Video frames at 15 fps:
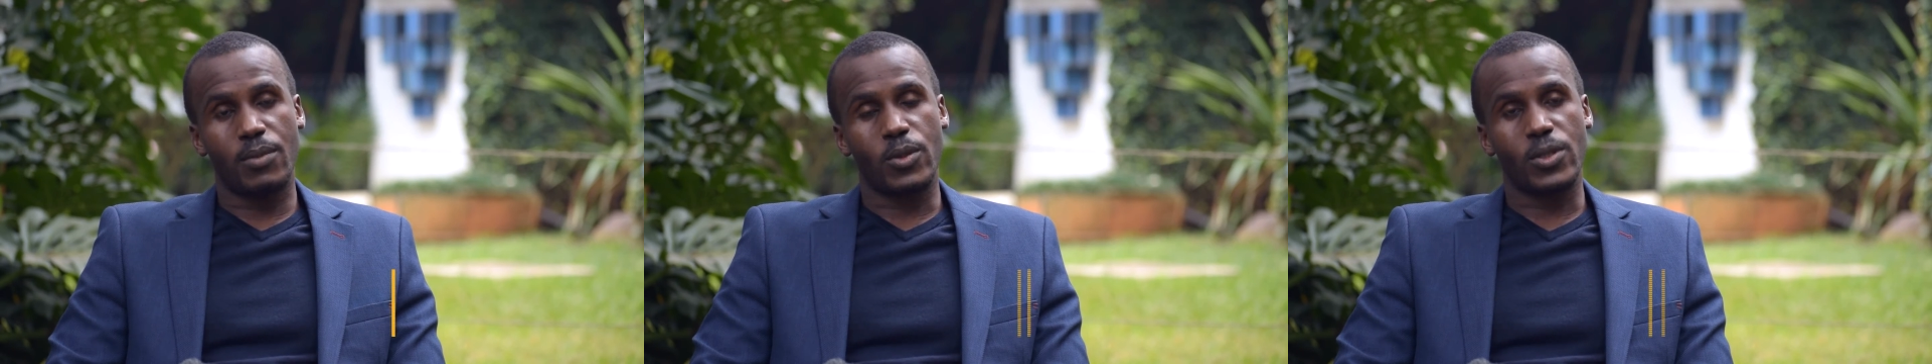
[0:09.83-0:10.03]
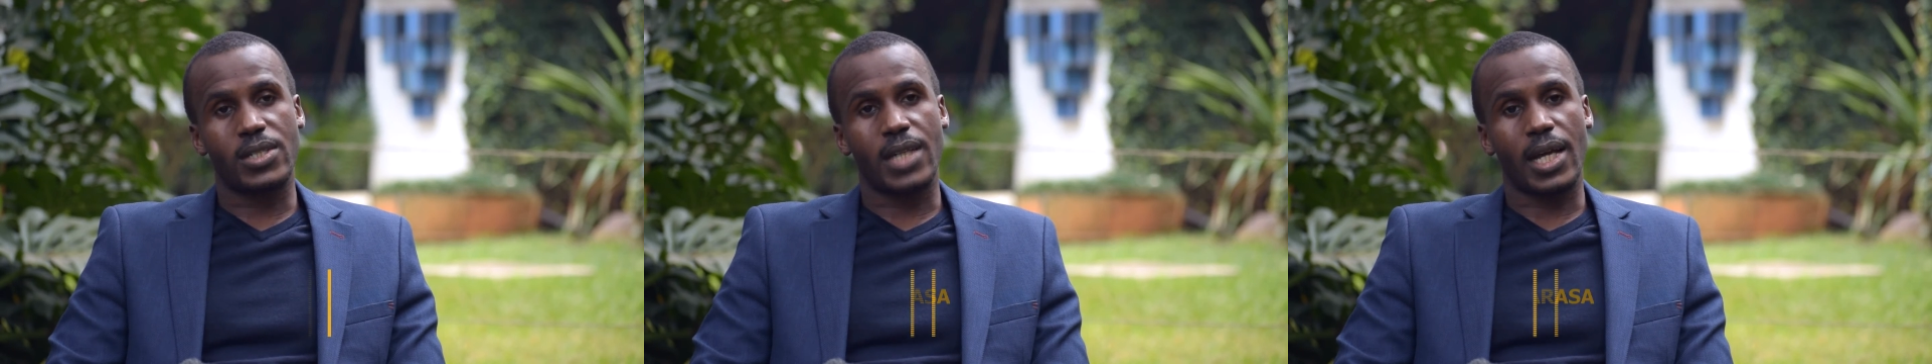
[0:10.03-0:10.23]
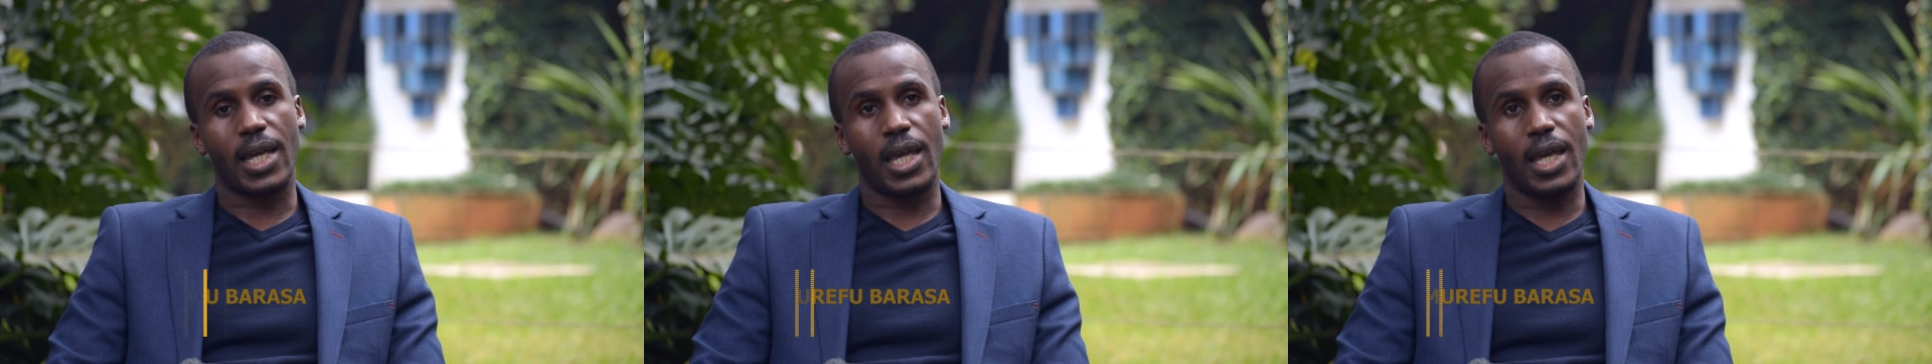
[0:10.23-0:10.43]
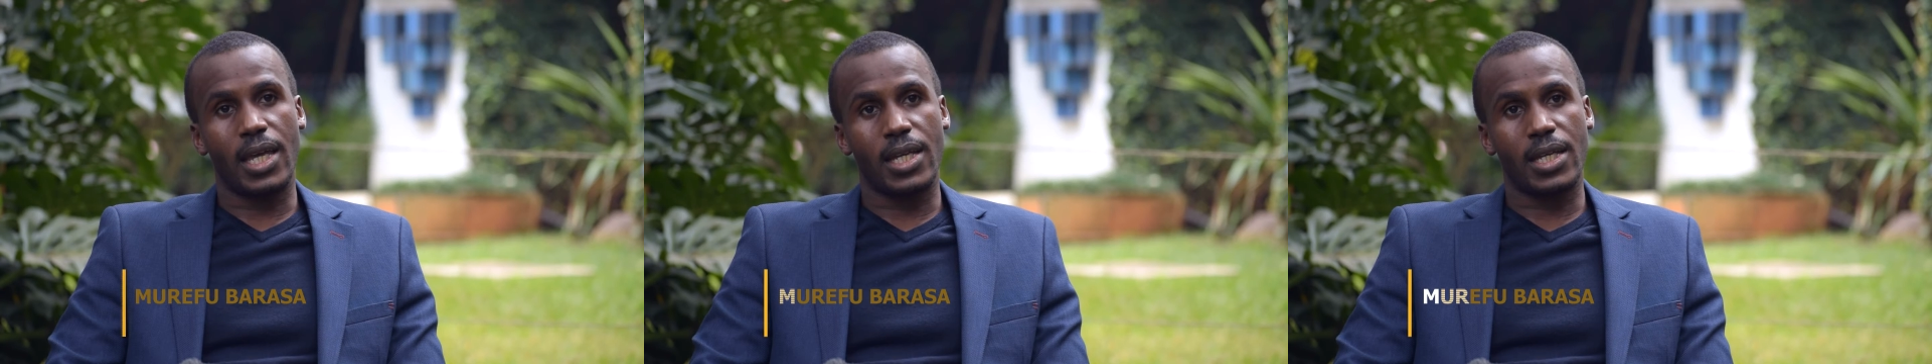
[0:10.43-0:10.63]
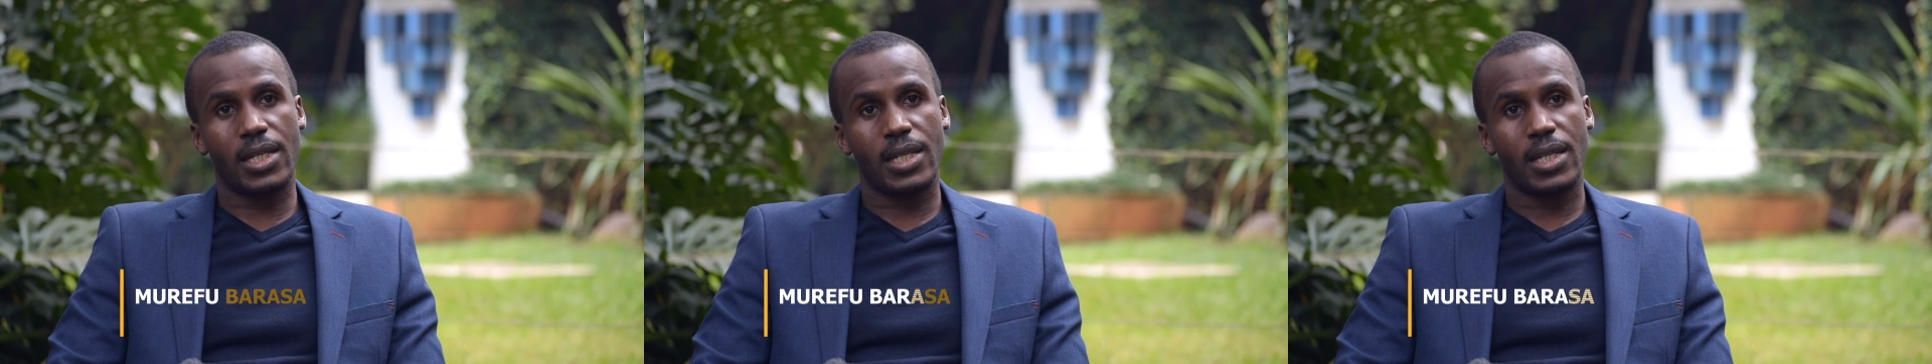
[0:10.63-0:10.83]
most
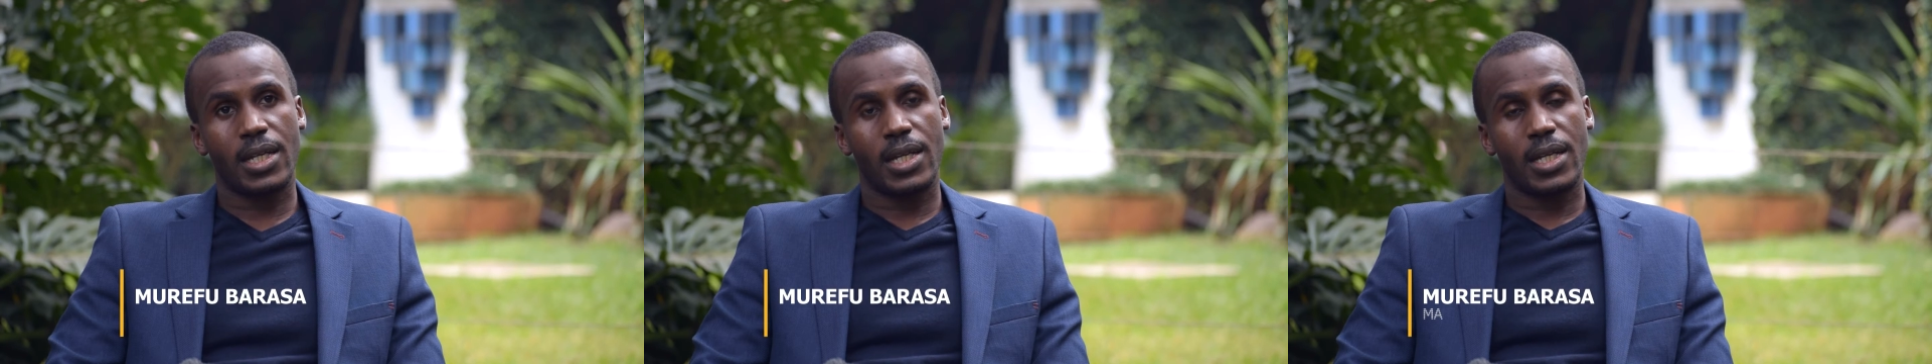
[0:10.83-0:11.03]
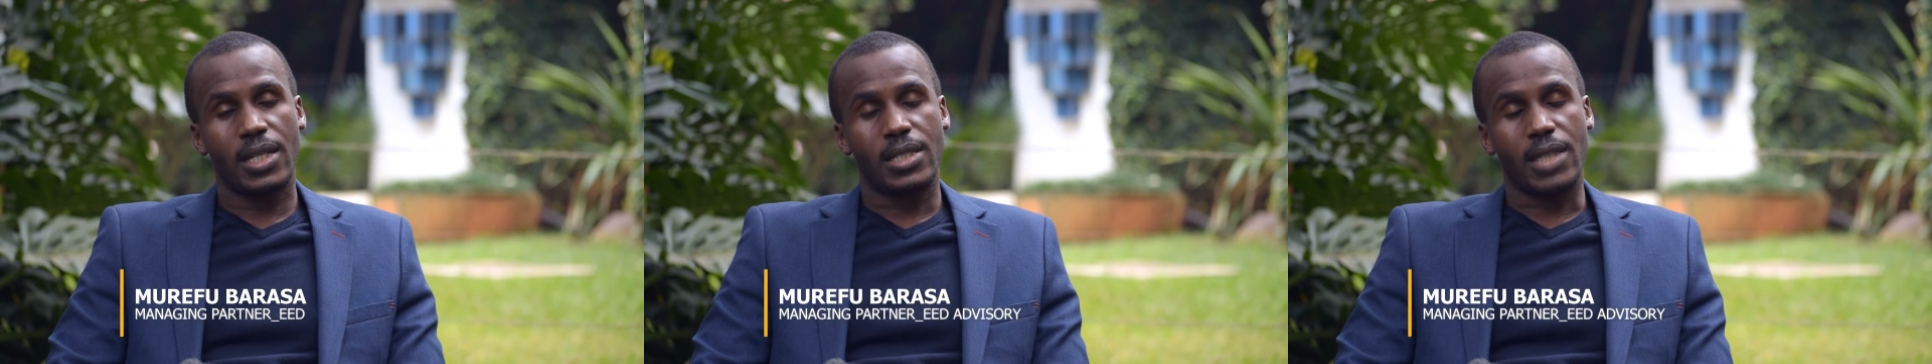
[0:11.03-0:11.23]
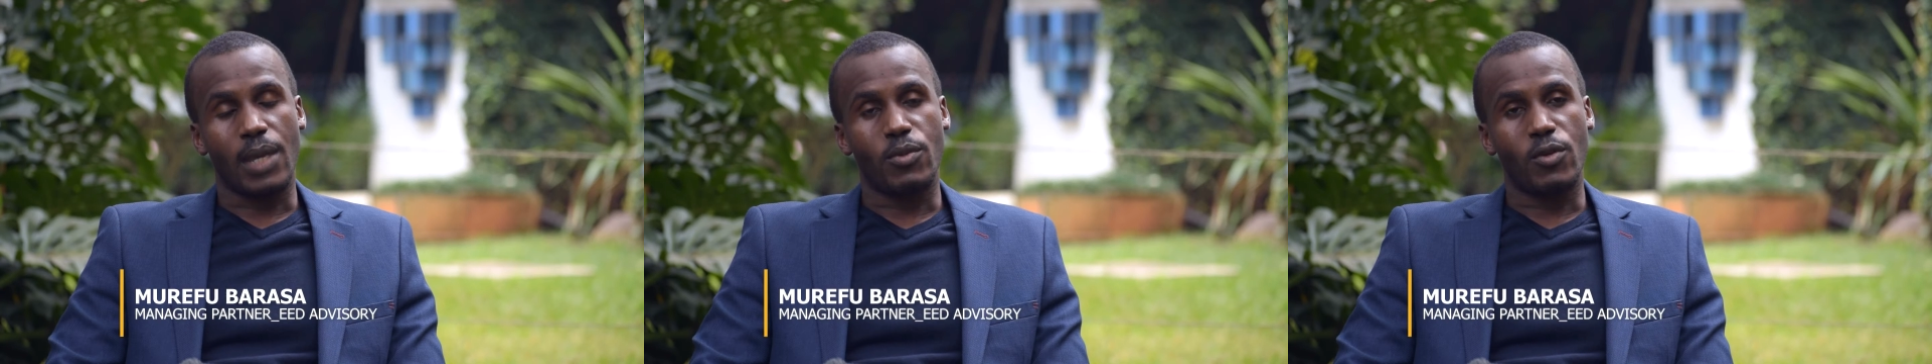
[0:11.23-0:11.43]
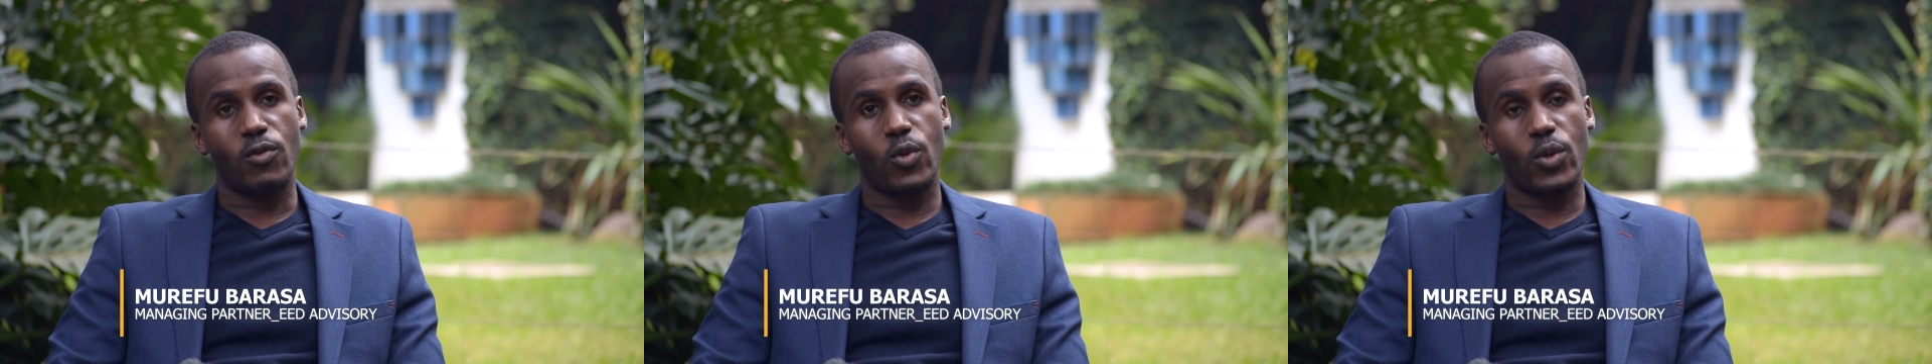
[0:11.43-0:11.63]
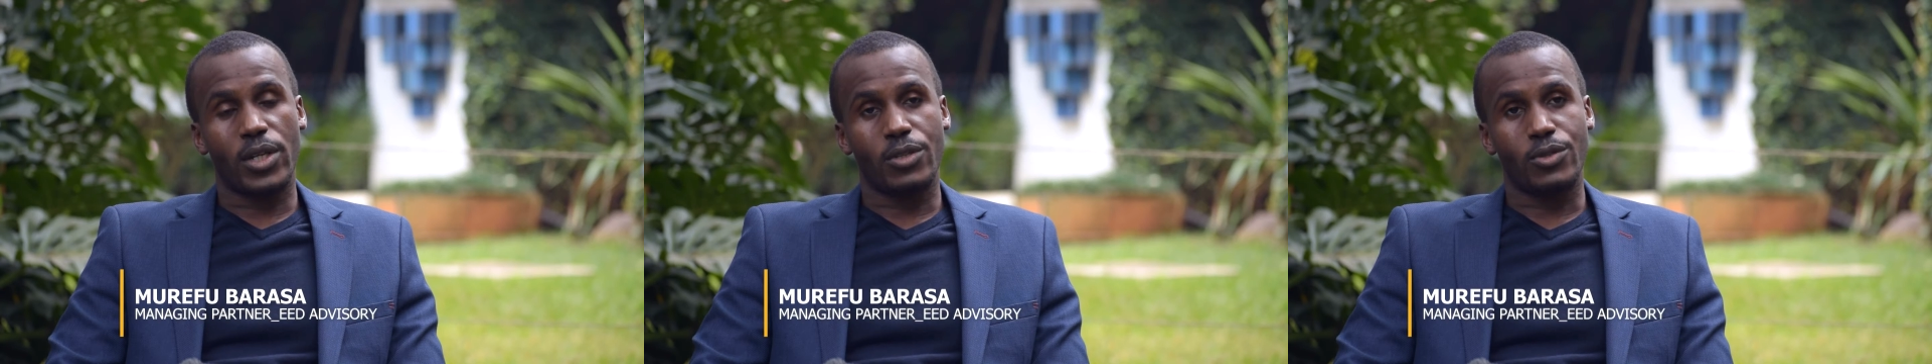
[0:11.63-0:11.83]
archaic type of
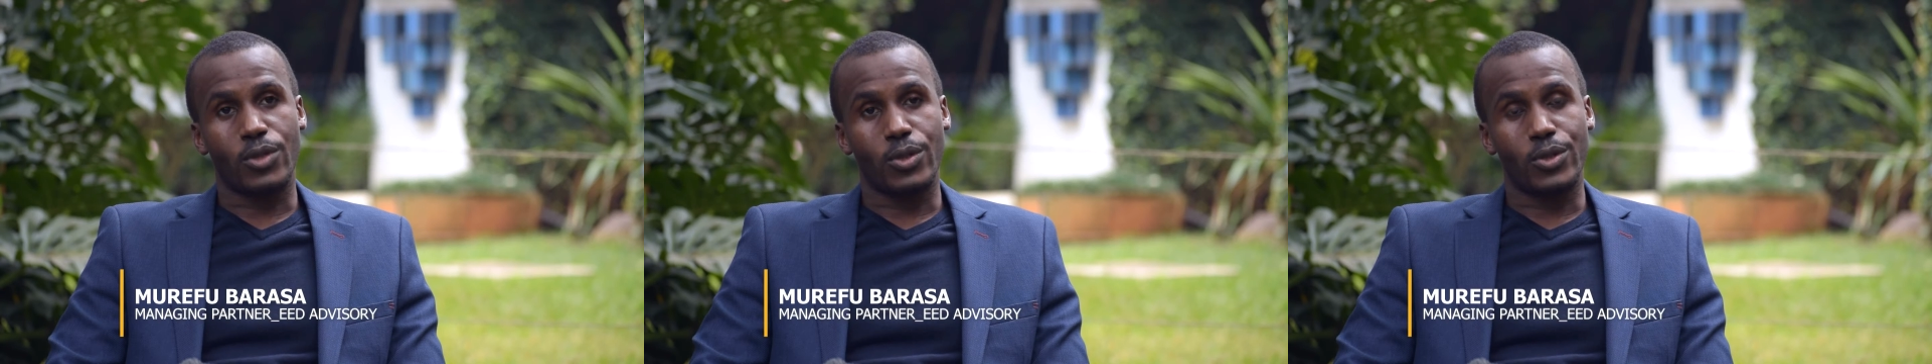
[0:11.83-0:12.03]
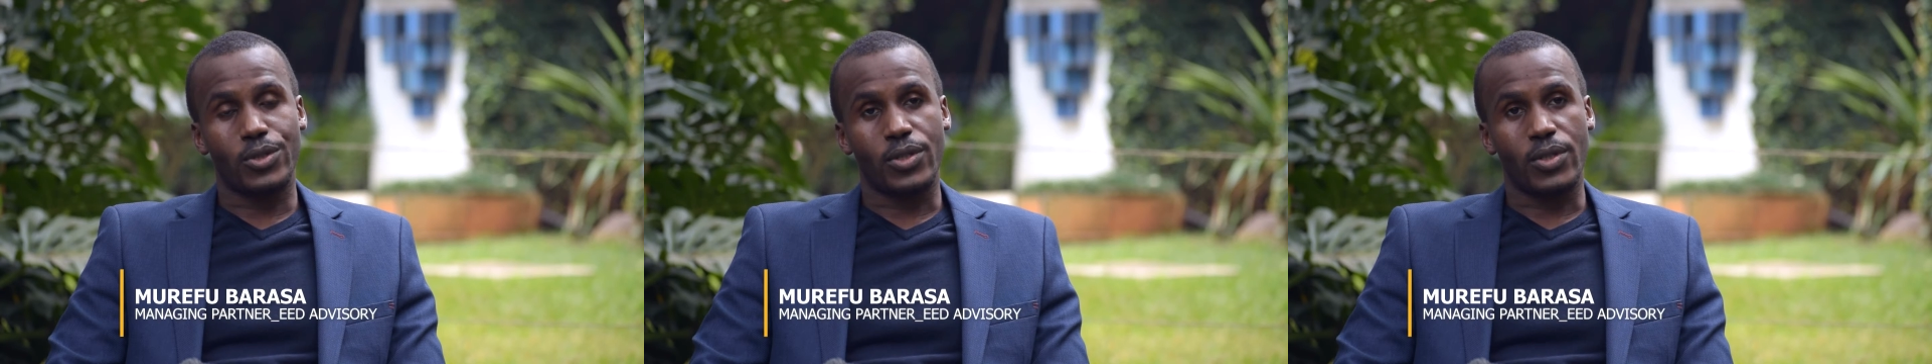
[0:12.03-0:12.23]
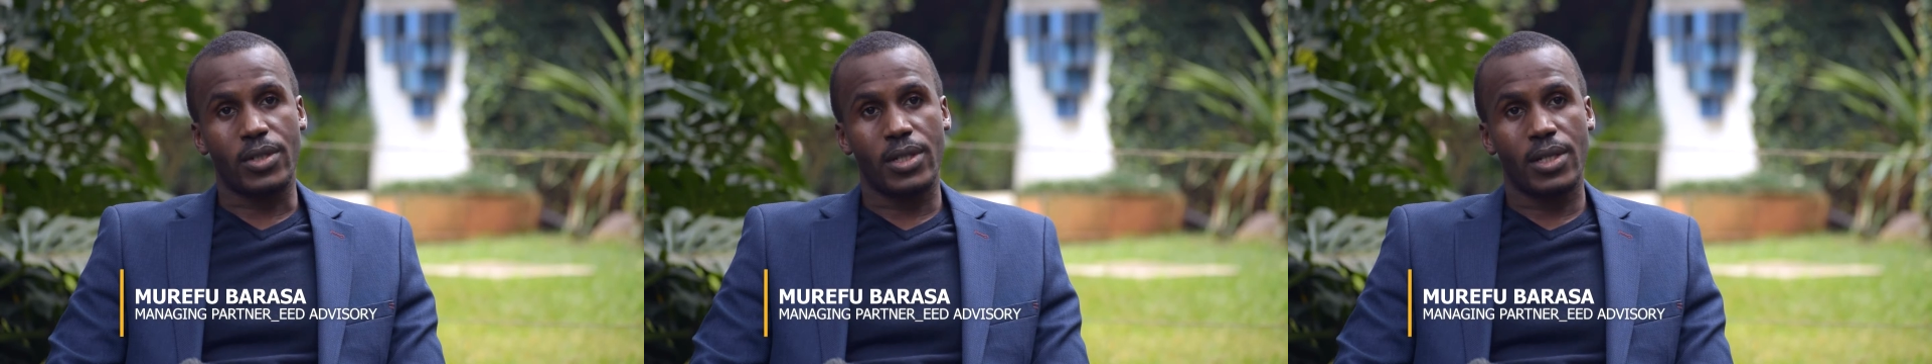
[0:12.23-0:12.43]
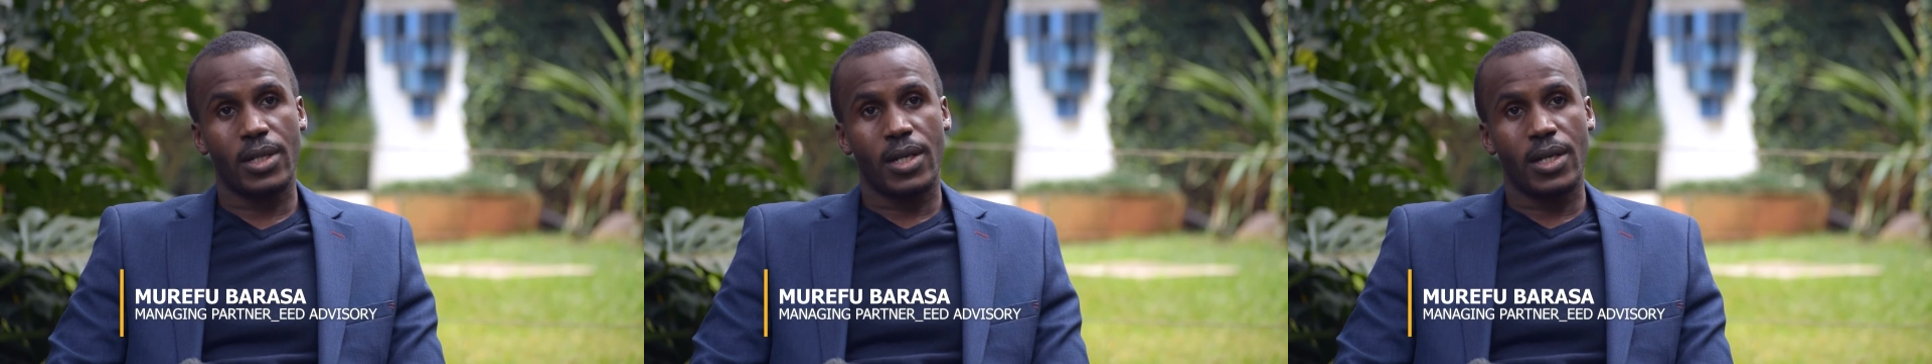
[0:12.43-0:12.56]
cooking solution,